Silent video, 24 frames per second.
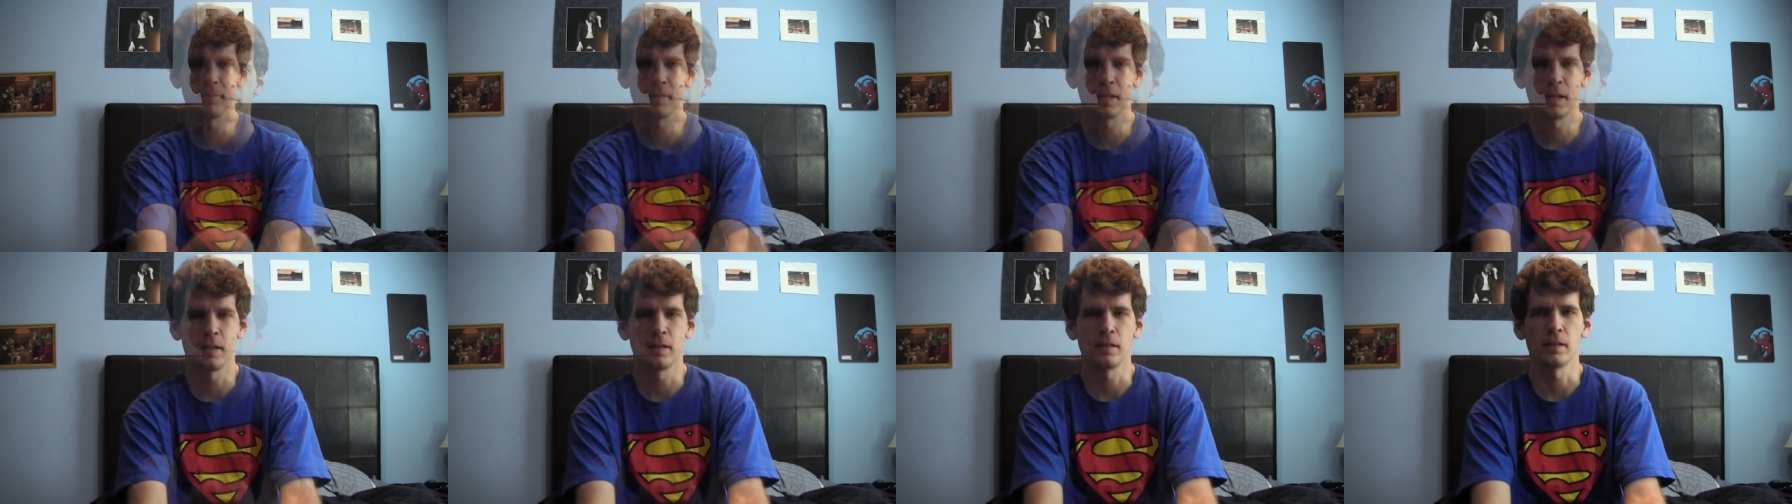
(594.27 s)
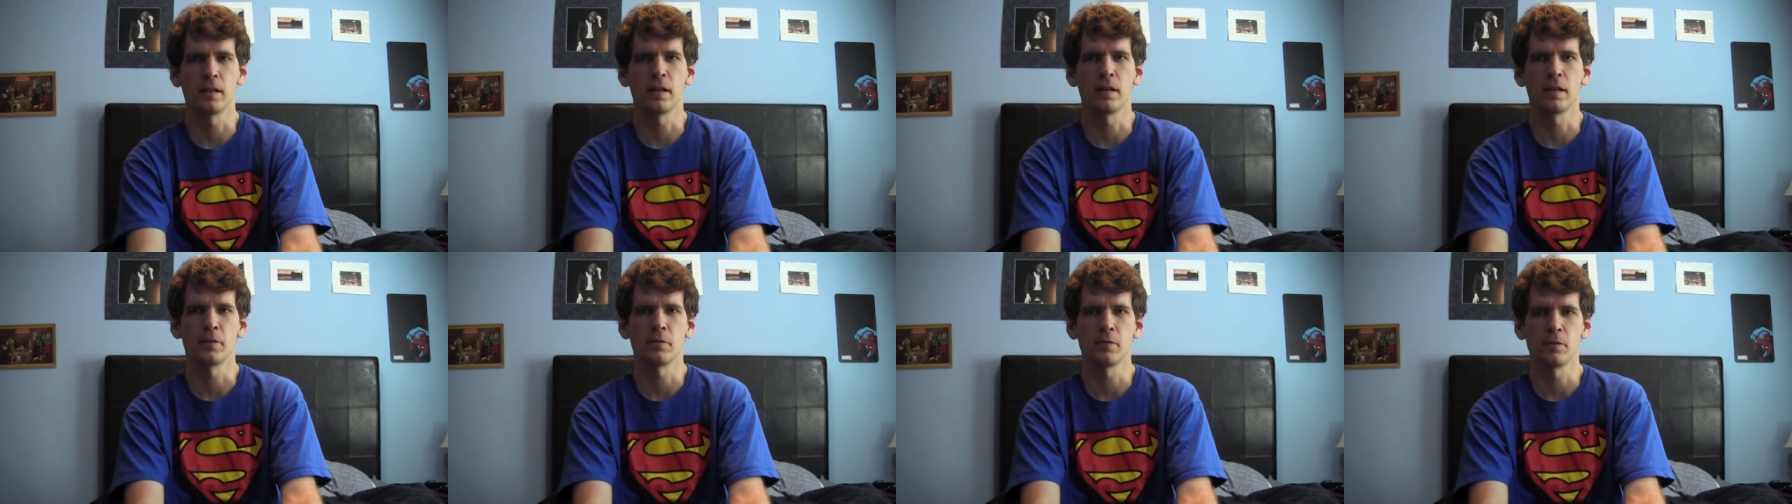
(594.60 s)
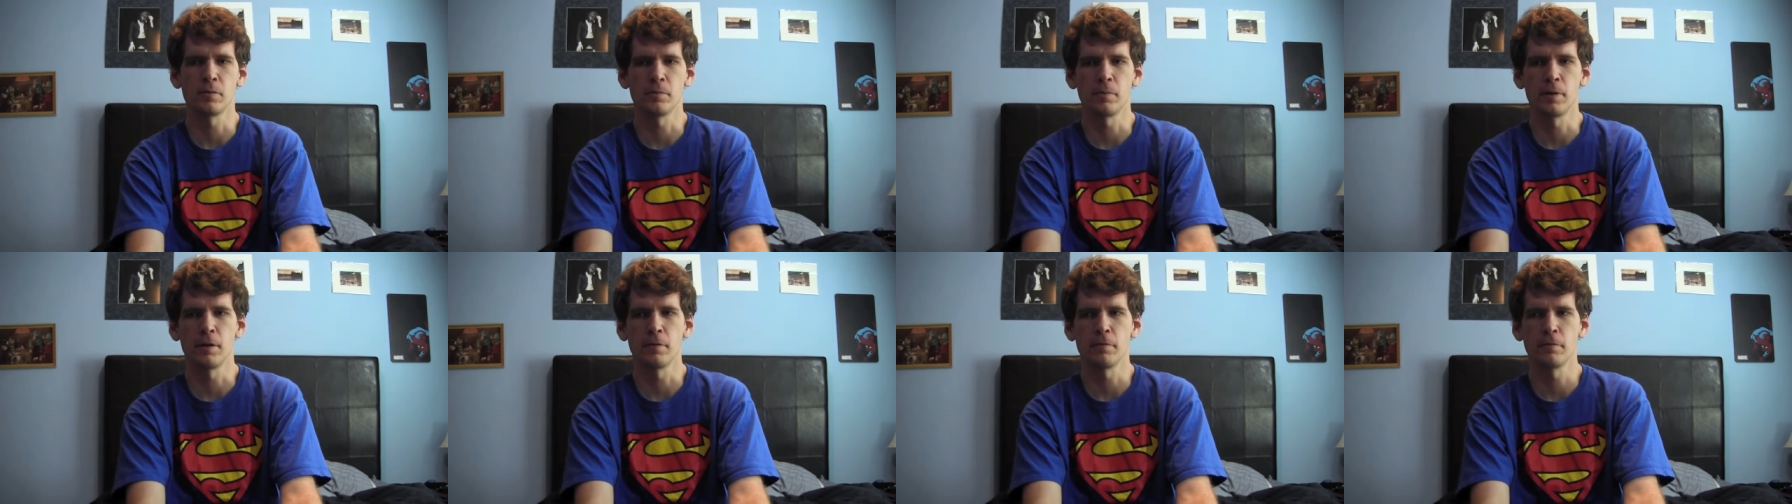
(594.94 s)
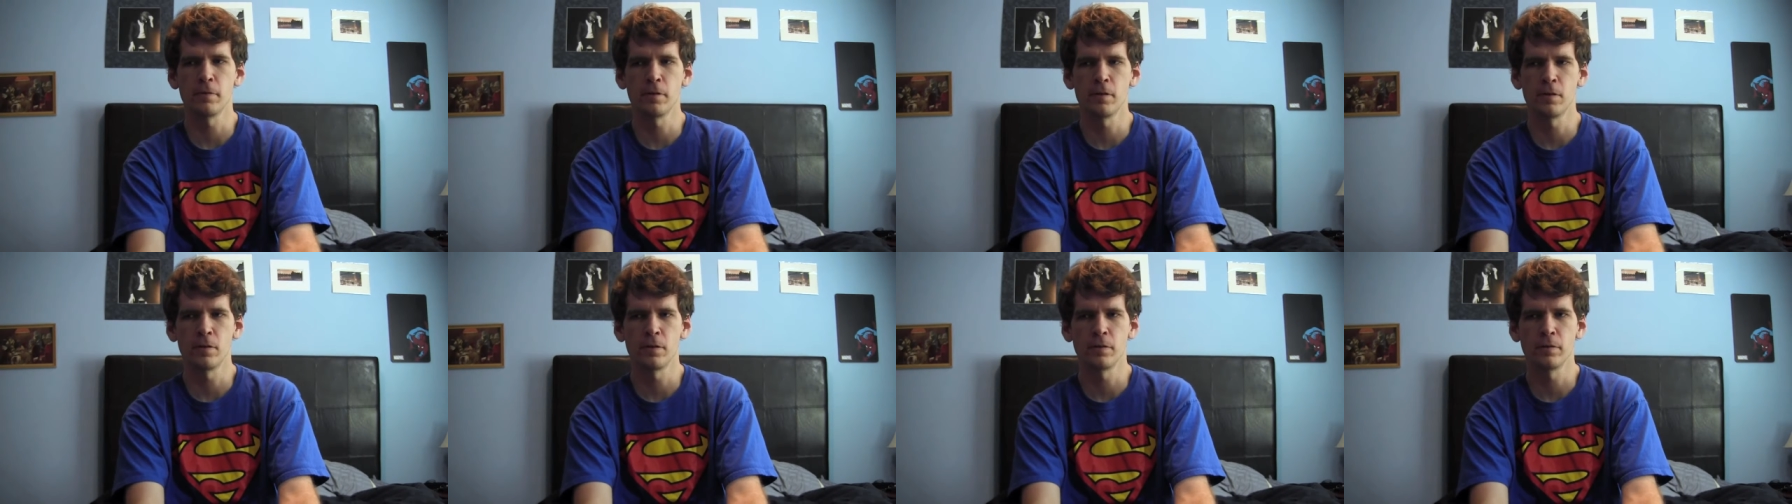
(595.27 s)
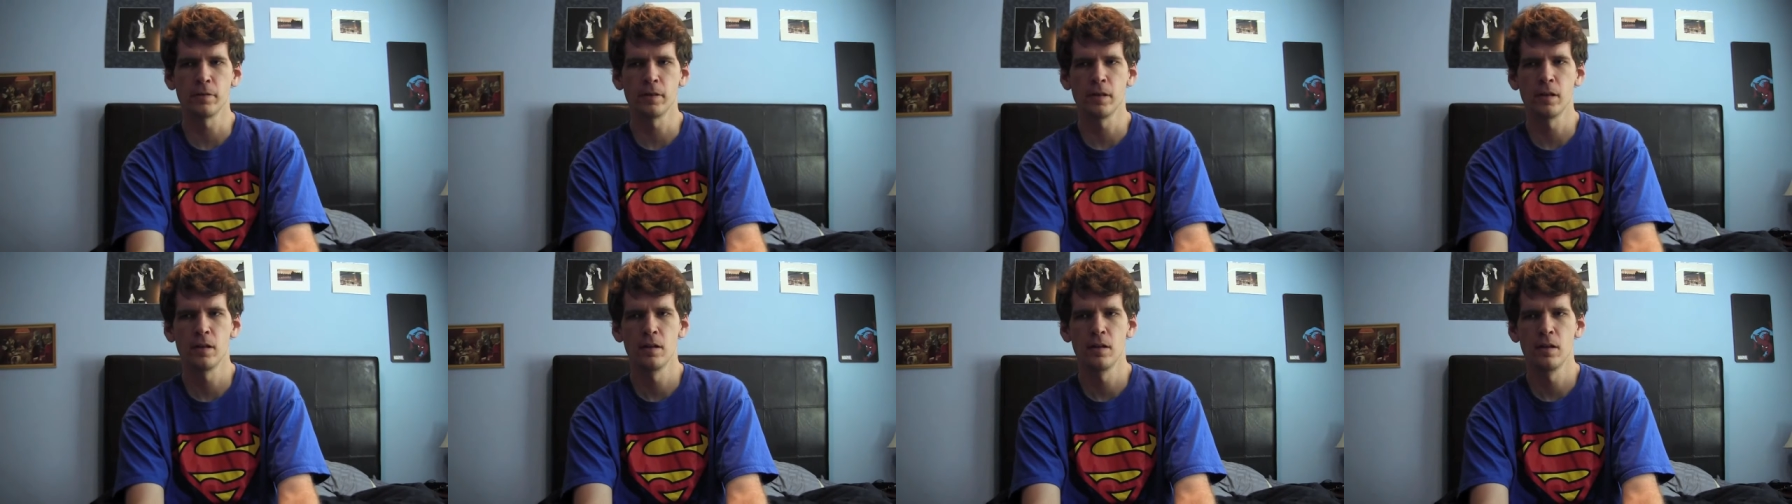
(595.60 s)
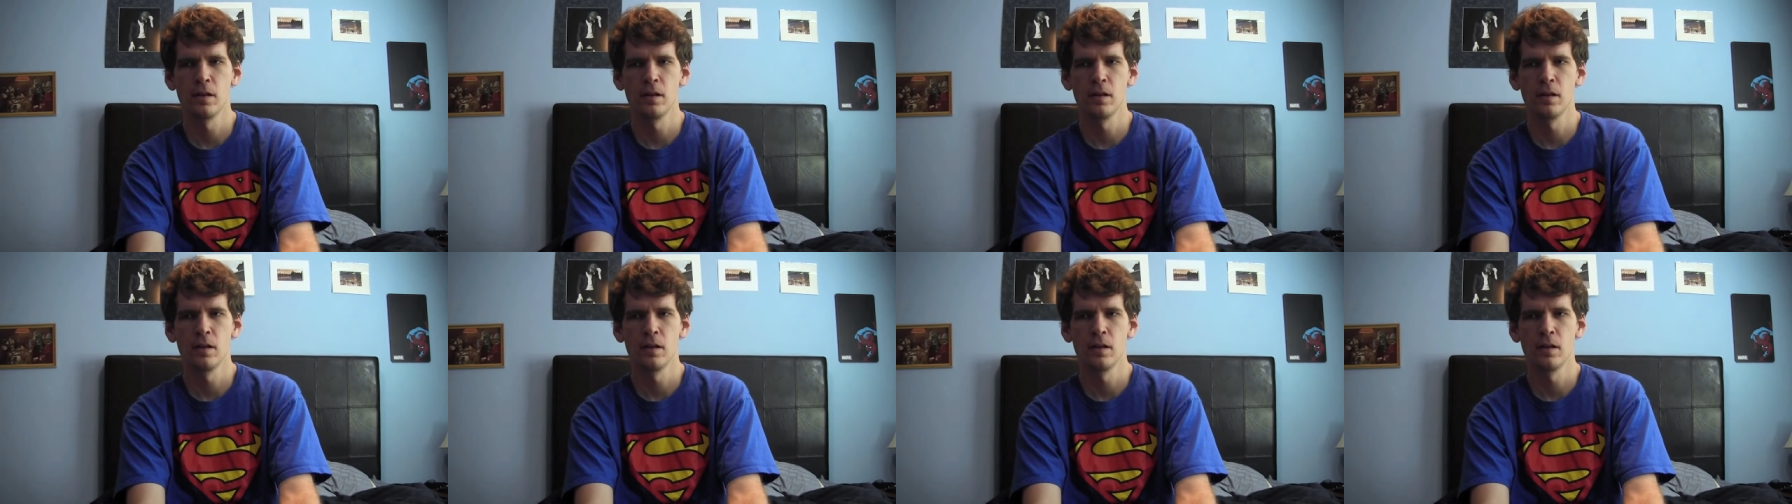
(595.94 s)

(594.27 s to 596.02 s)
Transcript: And like with my phone,